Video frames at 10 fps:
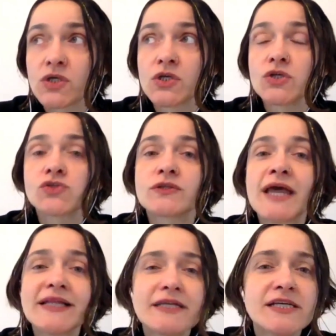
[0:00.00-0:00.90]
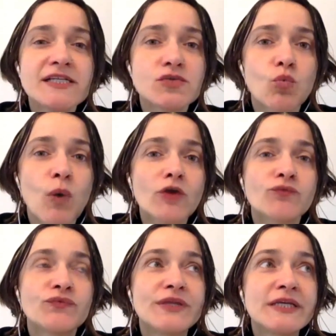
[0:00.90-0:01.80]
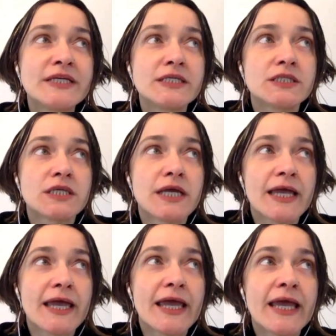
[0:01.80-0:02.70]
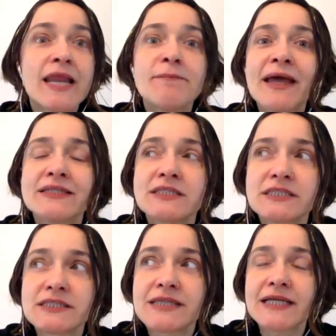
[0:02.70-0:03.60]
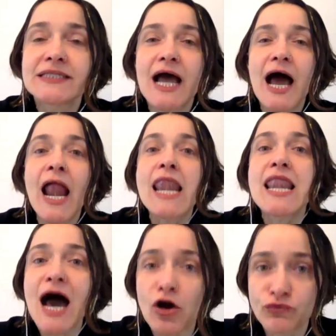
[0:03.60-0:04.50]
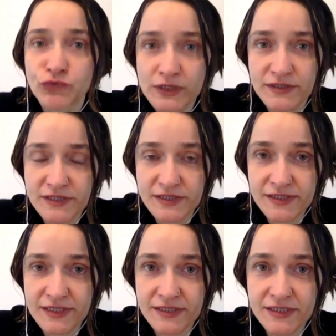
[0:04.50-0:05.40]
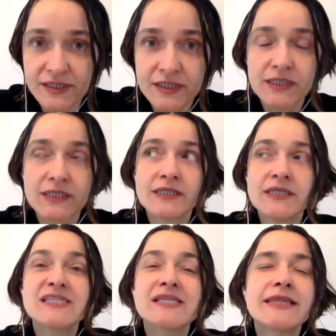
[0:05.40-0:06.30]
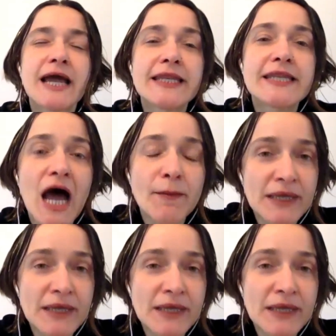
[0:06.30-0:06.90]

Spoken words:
So that is one of the elements that allow for existence, is the dynamic